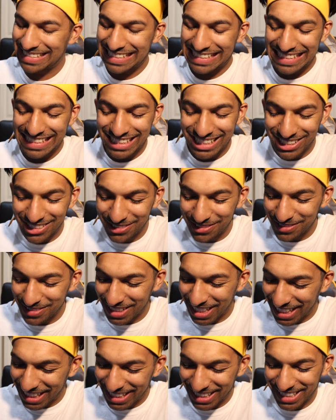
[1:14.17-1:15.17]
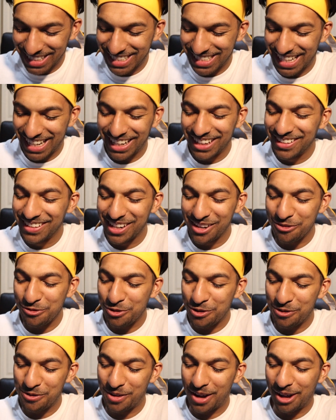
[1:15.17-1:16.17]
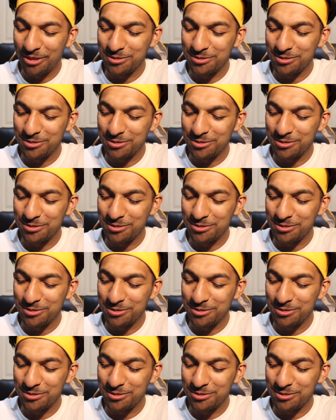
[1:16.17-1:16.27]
I don't like this. I don't even know why